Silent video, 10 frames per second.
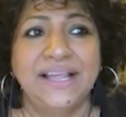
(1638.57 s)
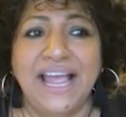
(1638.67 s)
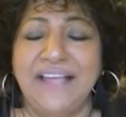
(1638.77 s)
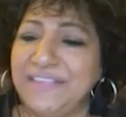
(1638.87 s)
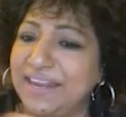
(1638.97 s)

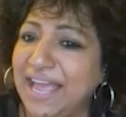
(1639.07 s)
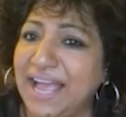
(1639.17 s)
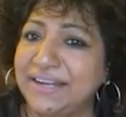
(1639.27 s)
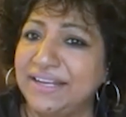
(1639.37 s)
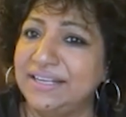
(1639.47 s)
and then
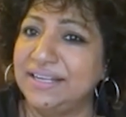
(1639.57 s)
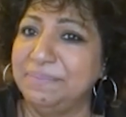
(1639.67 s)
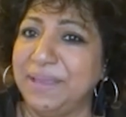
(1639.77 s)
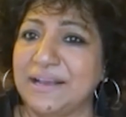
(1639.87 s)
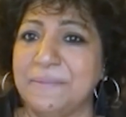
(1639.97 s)
added
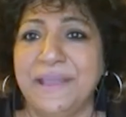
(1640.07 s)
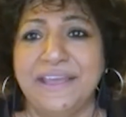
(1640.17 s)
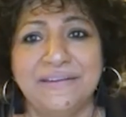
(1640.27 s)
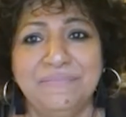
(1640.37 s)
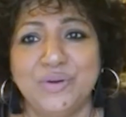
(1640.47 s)
makeup, hair
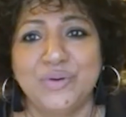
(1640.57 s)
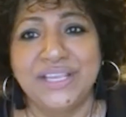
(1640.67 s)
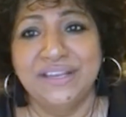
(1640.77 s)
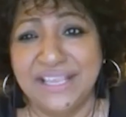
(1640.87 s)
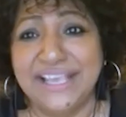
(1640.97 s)
and beauty
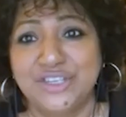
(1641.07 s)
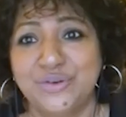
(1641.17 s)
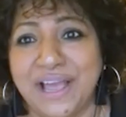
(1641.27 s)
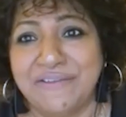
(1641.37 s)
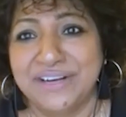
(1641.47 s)
in case you
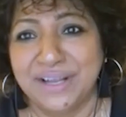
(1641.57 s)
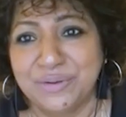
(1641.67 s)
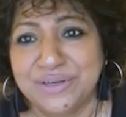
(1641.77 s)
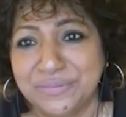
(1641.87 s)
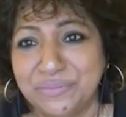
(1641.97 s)
have a doubt.
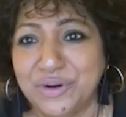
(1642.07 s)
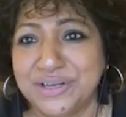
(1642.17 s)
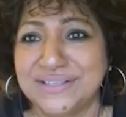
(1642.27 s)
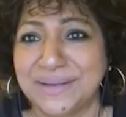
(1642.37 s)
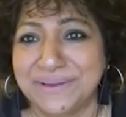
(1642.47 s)
What
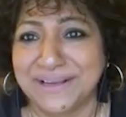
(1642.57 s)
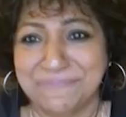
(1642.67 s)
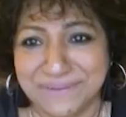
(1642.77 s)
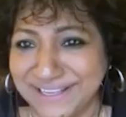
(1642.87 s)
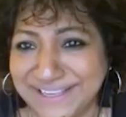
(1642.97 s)
is Ambika
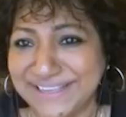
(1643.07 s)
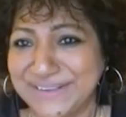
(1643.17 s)
Pillai?